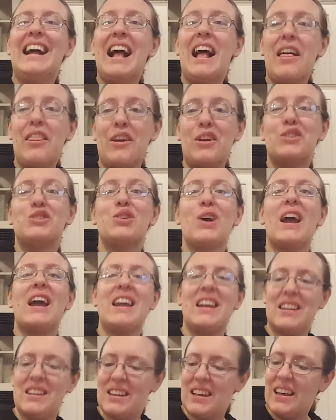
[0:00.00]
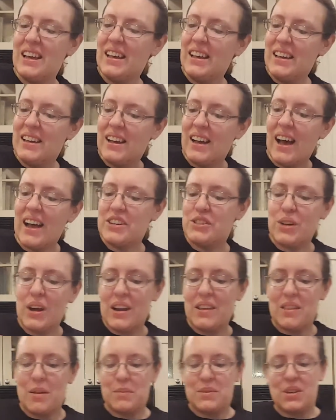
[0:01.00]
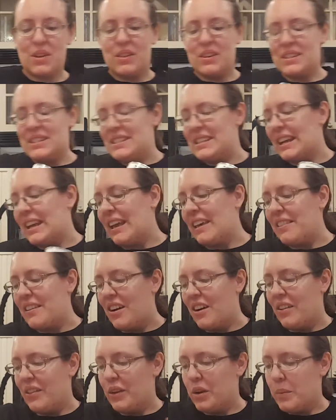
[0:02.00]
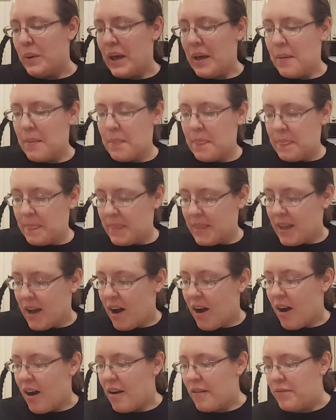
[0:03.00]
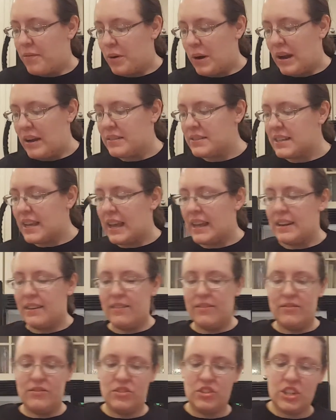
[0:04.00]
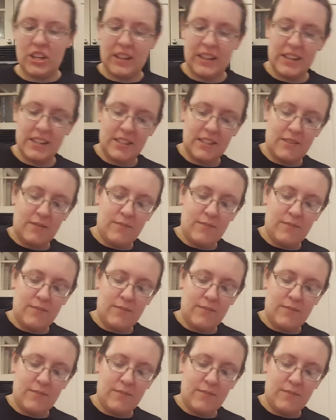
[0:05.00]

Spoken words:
They're drained. I drained them, so they're sticking there a little bit. Our 4-ounce can of chilies.